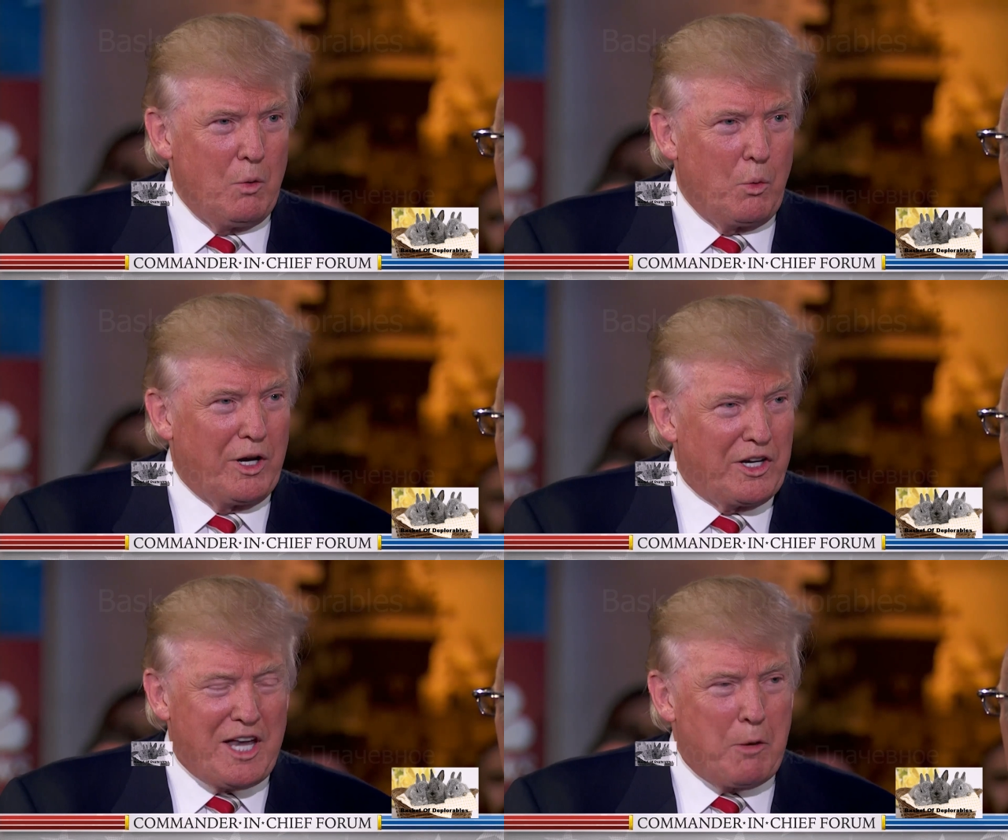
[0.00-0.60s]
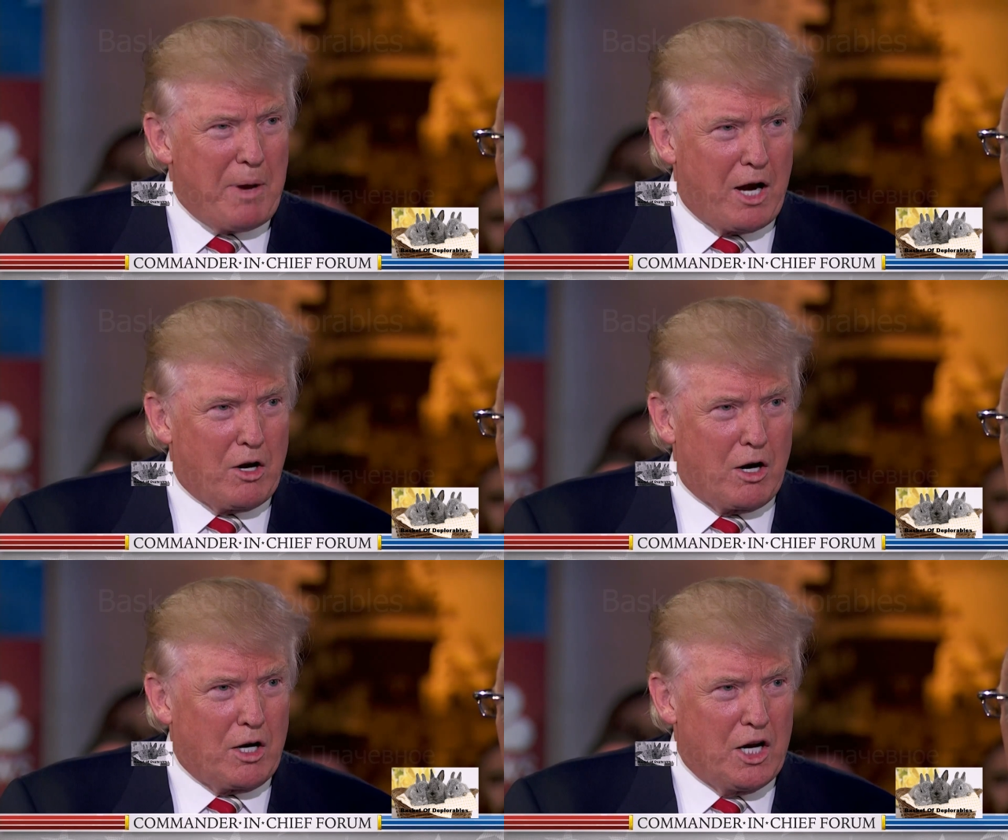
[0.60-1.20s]
We're going to take back
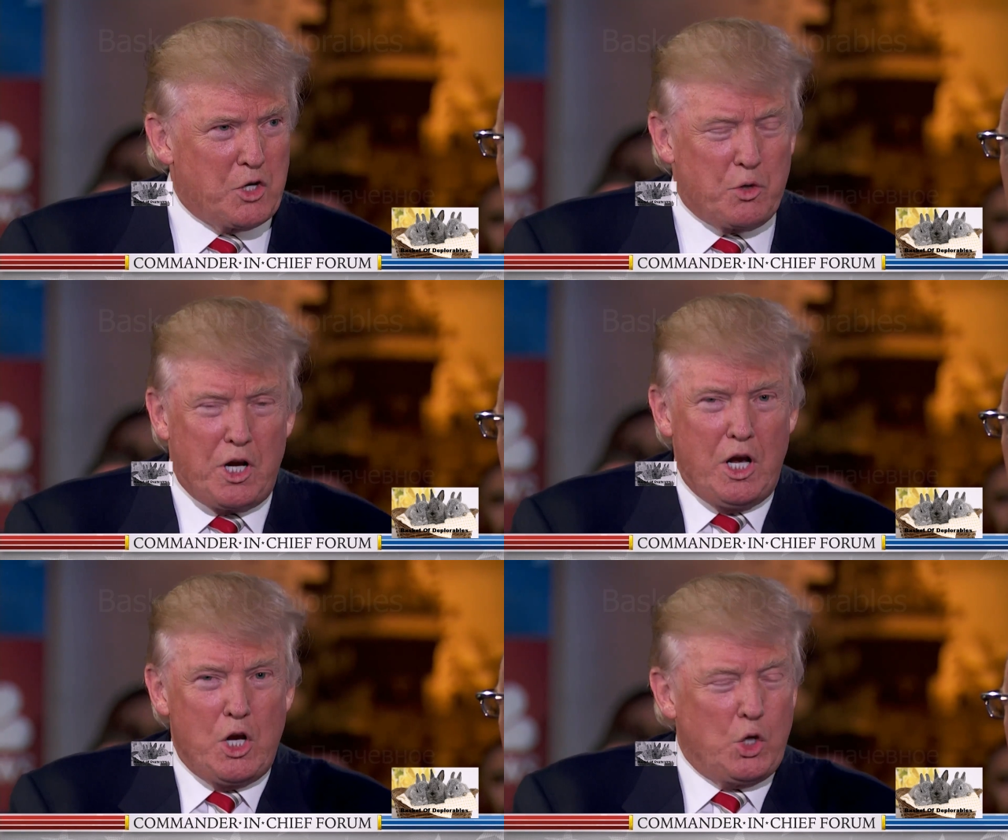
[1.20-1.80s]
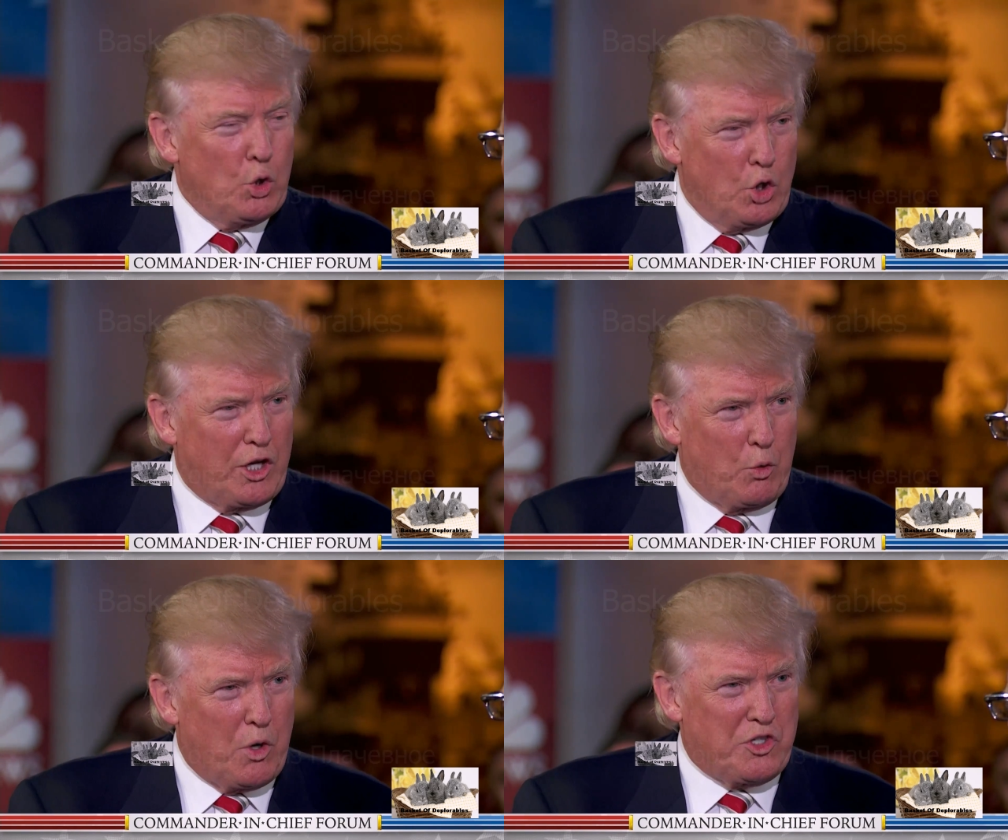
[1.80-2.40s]
our country. You
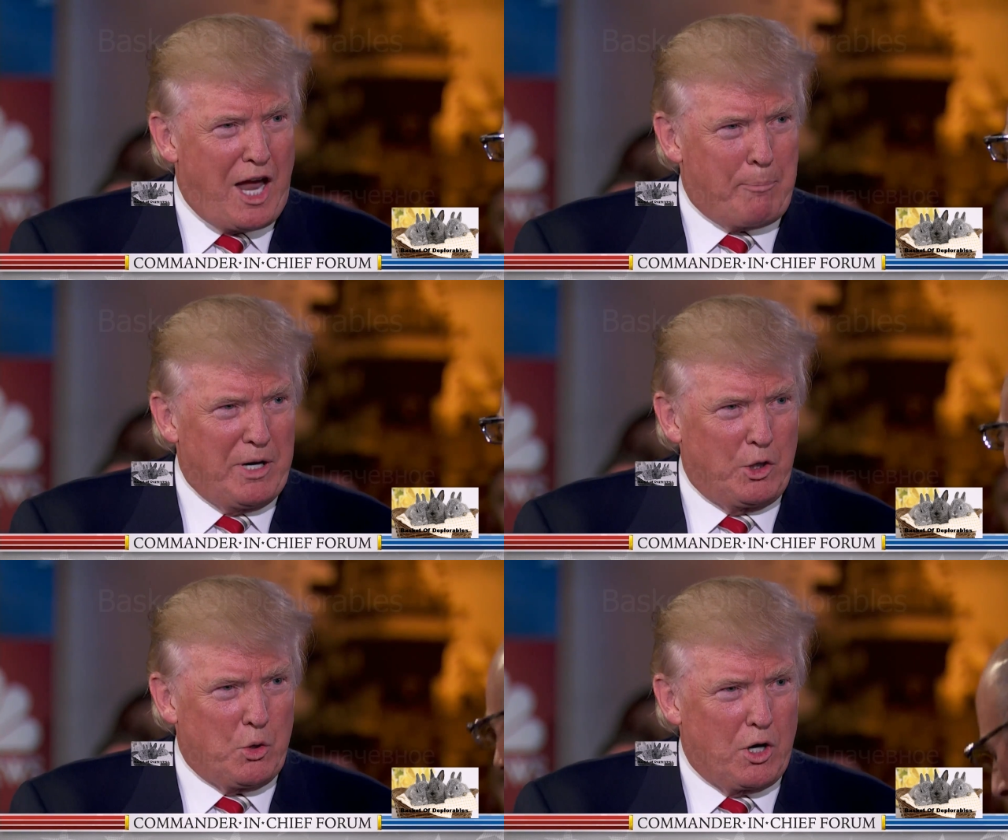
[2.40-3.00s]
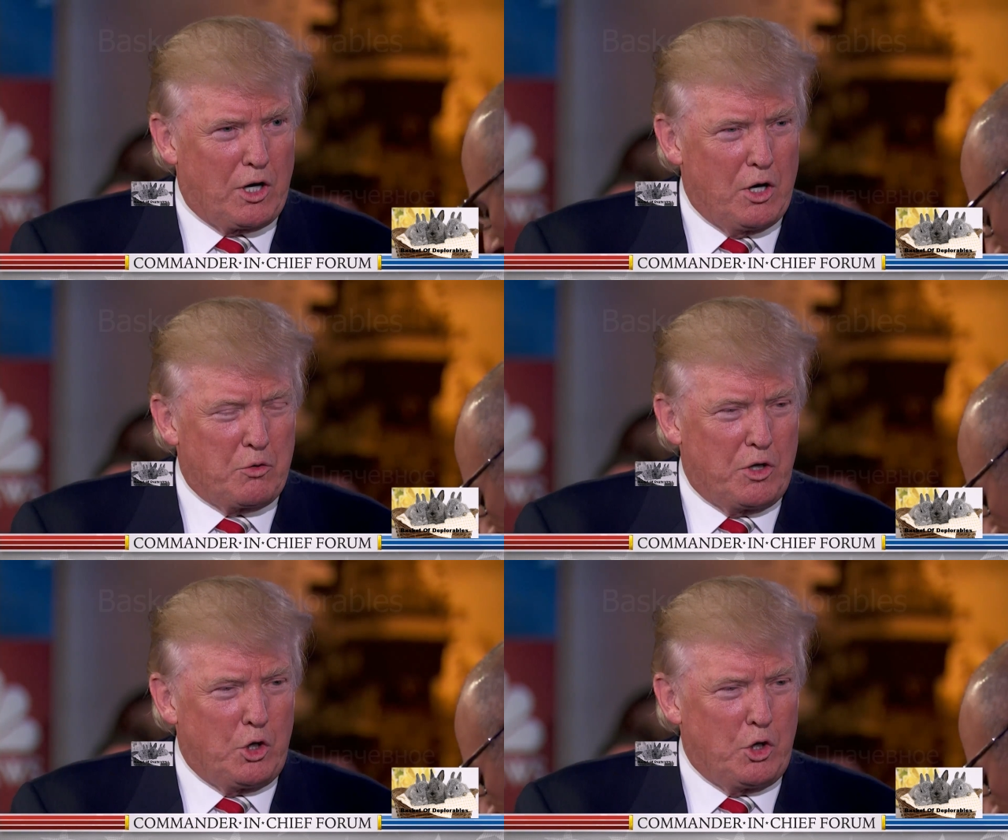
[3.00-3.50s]
look at what's happening to our country.